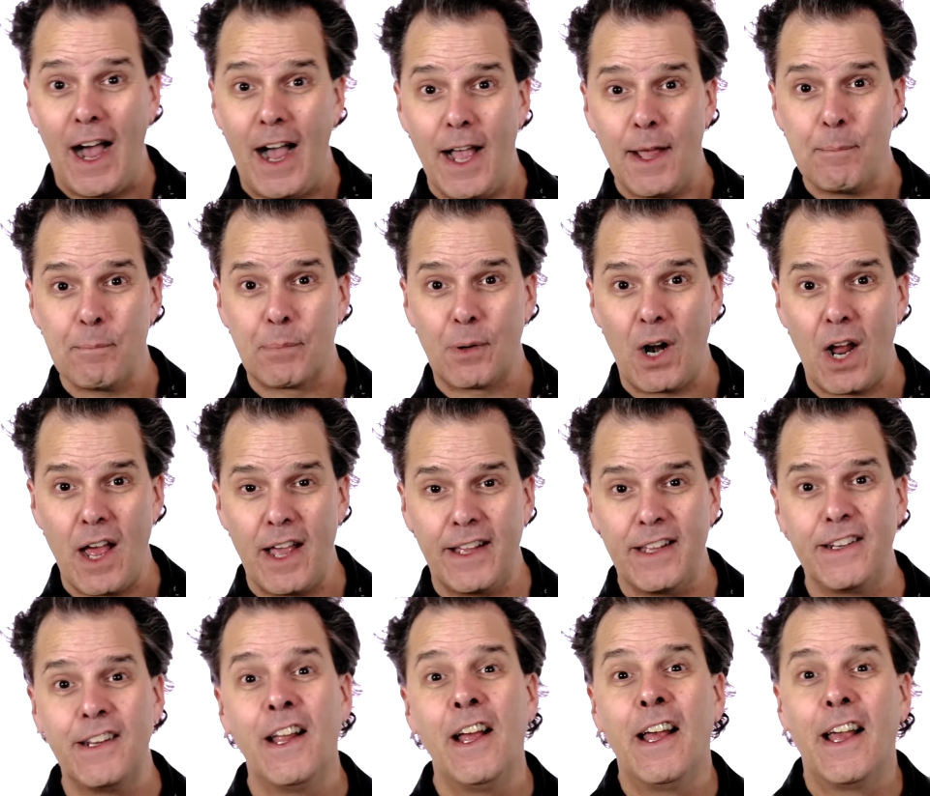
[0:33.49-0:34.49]
I'm
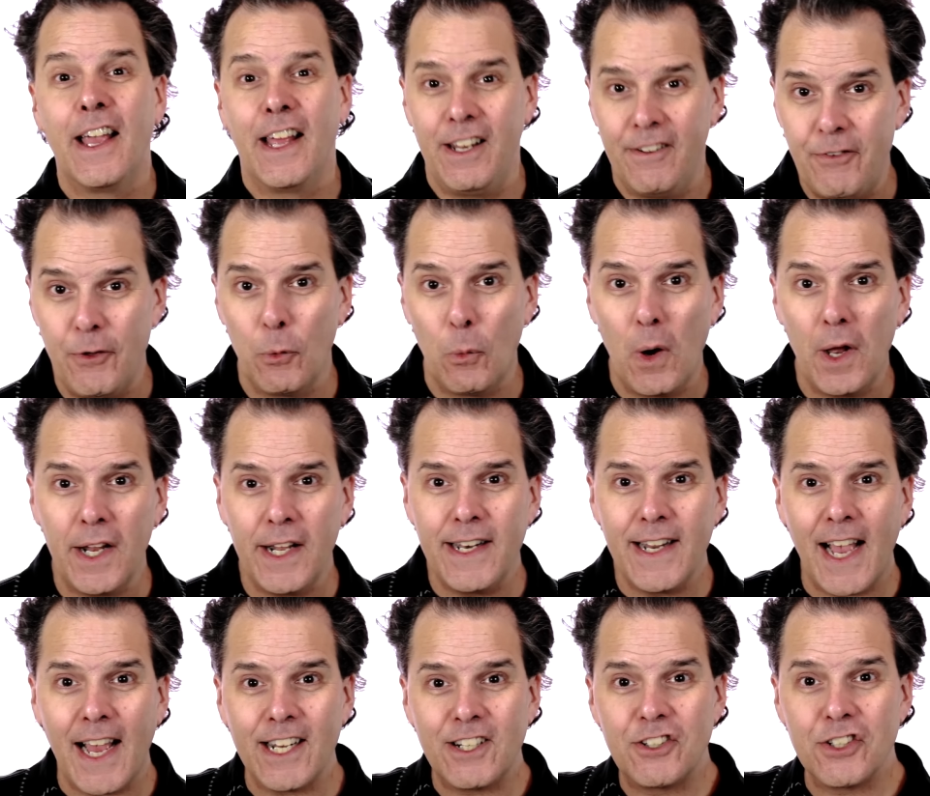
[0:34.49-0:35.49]
Brian, and if you want to
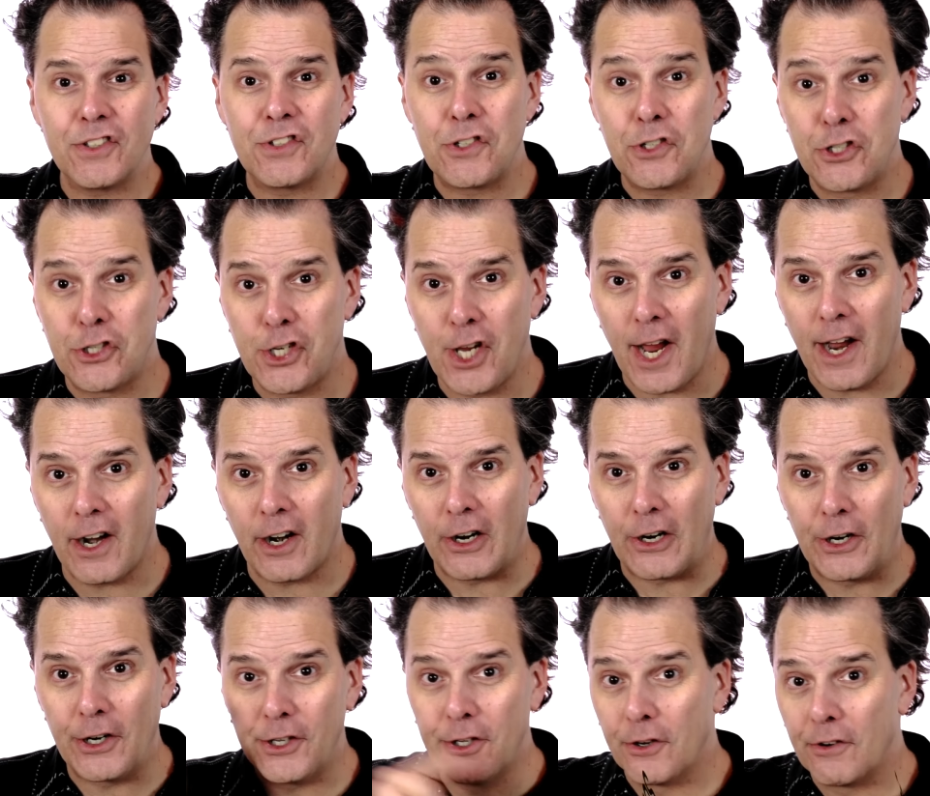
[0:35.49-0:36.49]
not just
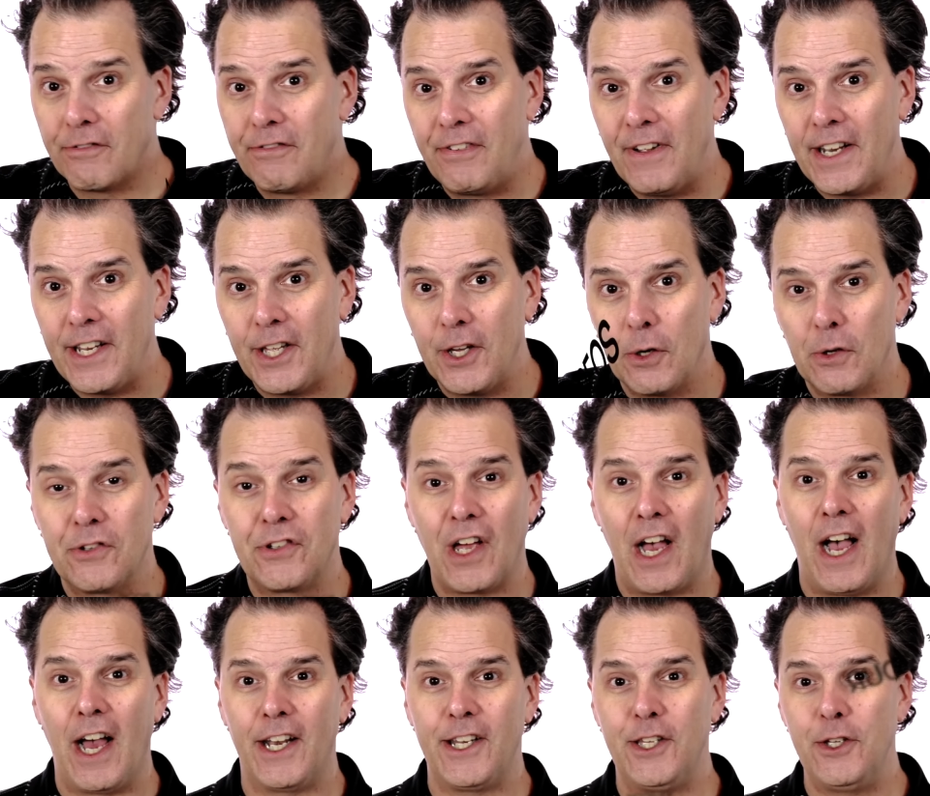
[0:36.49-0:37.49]
share your videos
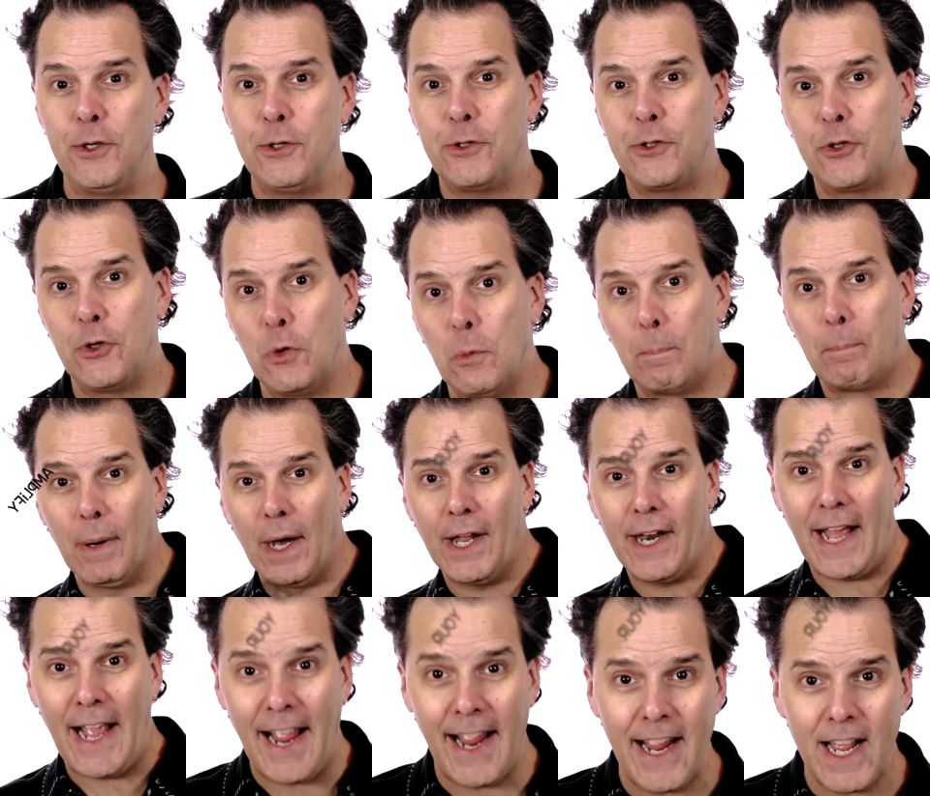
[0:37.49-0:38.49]
on YouTube,
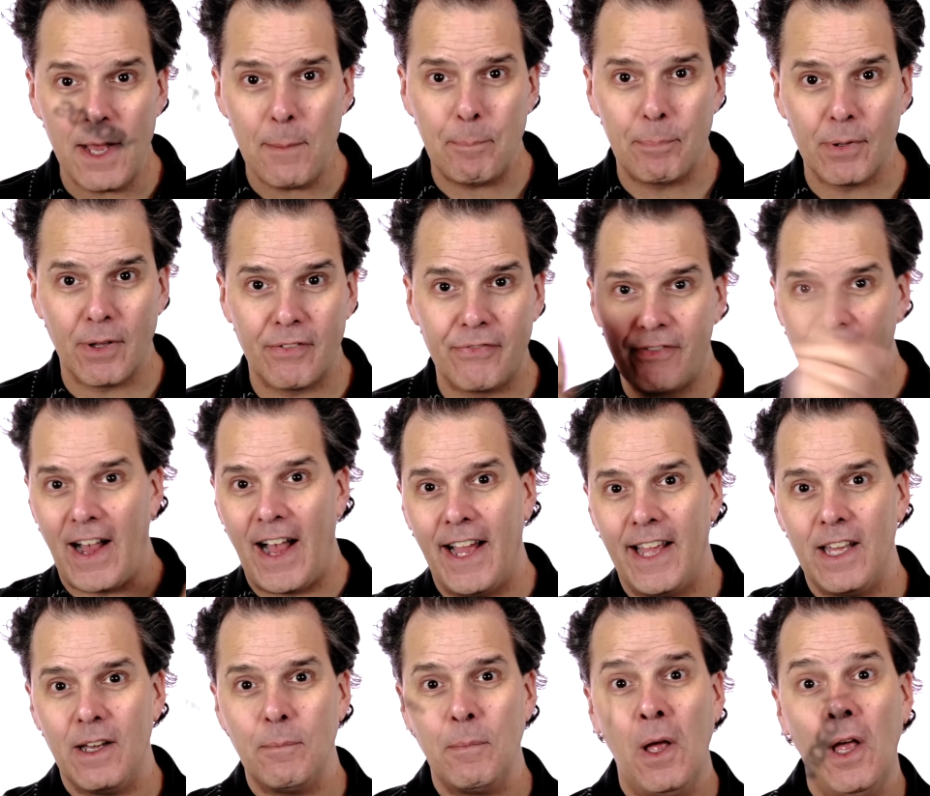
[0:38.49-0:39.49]
but
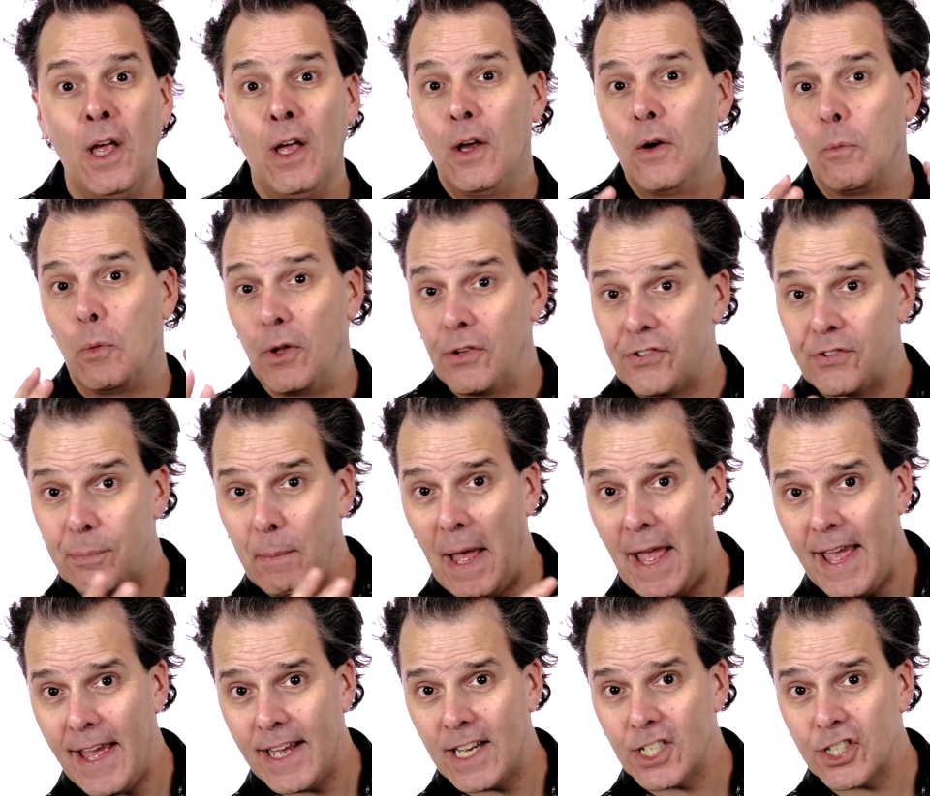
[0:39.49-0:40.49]
amplify them, well,
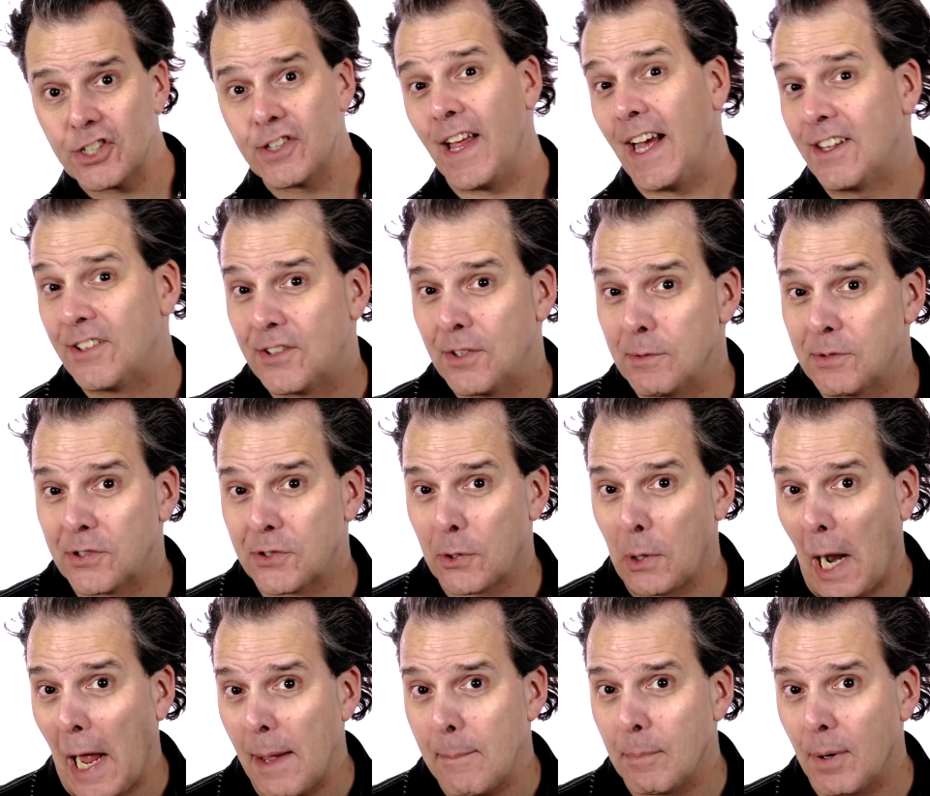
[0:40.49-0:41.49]
smash that
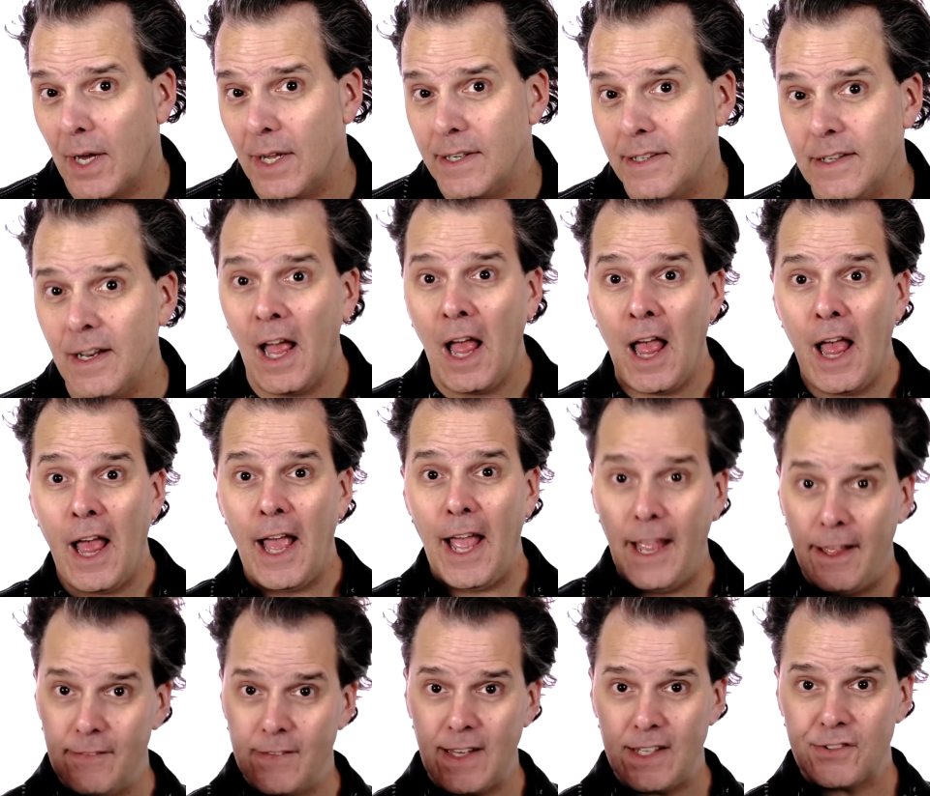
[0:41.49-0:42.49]
subscribe button,
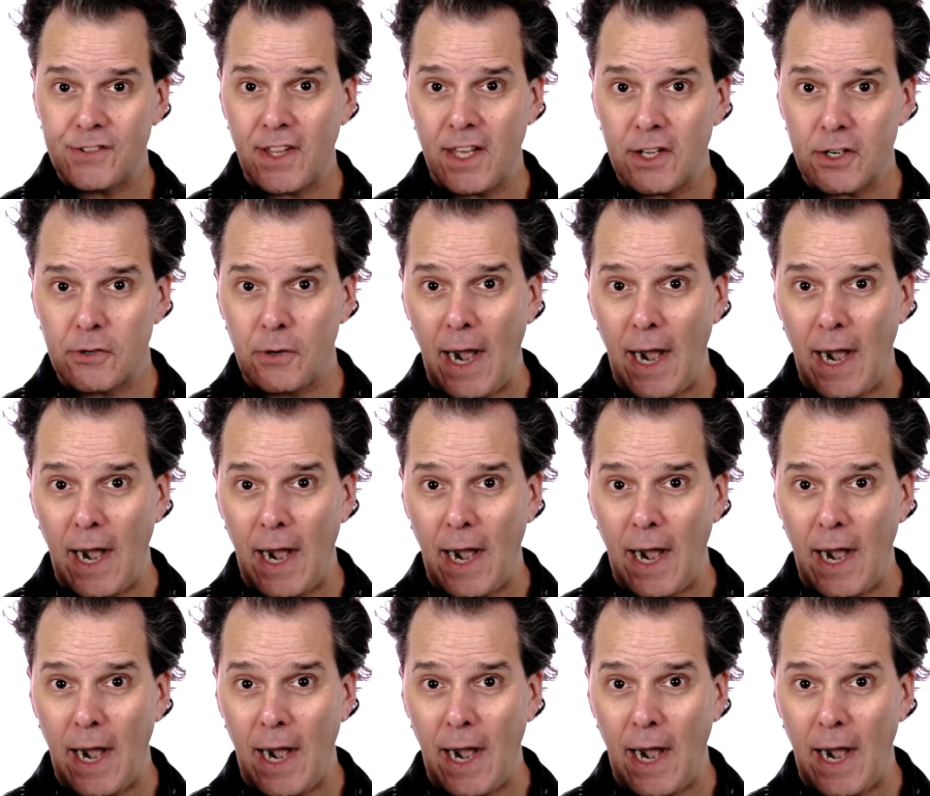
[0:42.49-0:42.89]
and let's get